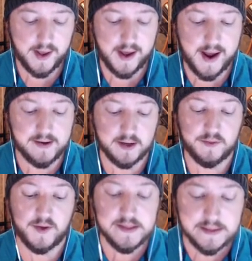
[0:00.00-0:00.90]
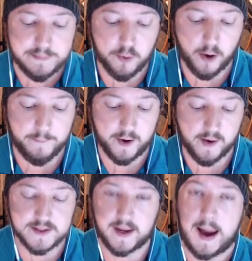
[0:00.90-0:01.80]
and these Elite
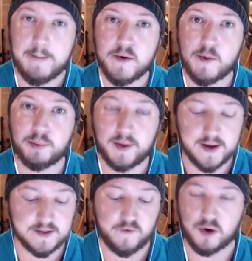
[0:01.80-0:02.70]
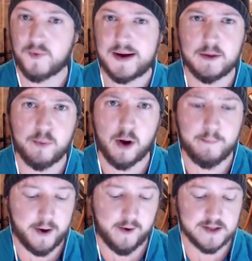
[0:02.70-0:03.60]
Barbarians can be replaced for regular
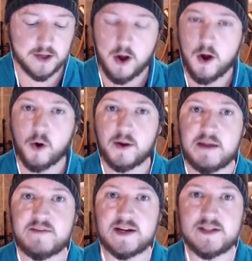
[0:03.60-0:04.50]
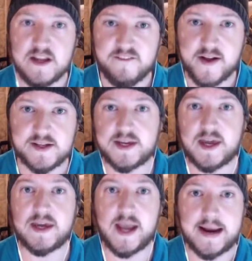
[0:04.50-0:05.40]
Barbarians or even a defense like
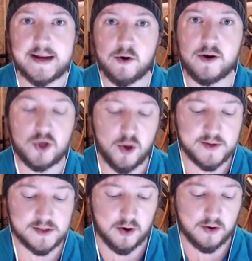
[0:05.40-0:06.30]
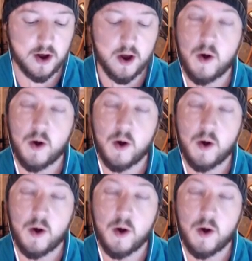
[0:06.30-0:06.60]
a Cannon or a Tombstone